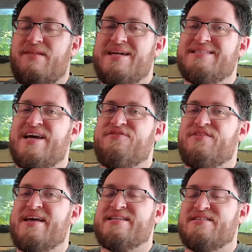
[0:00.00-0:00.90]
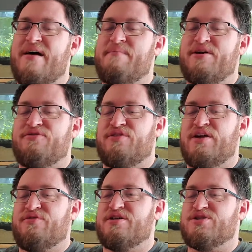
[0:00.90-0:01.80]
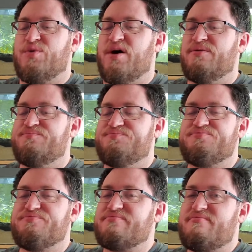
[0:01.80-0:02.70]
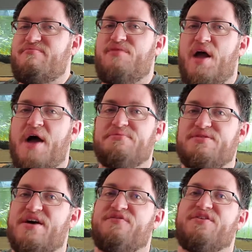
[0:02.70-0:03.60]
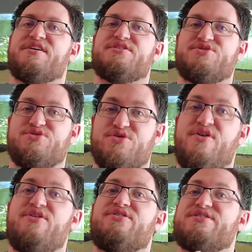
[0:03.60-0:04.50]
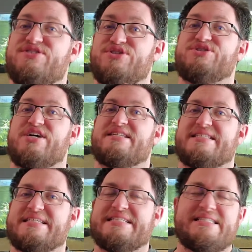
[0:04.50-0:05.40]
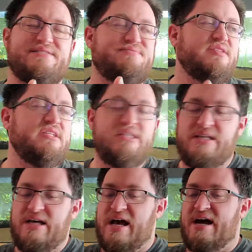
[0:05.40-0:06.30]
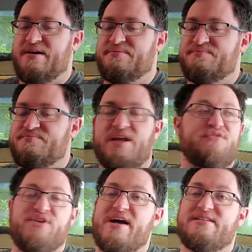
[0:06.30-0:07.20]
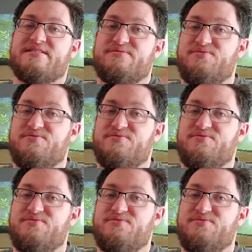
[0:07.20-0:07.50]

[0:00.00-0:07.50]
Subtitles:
it definitely has a lot better flavor as well. I'm definitely going to strongly suggest this. If you guys,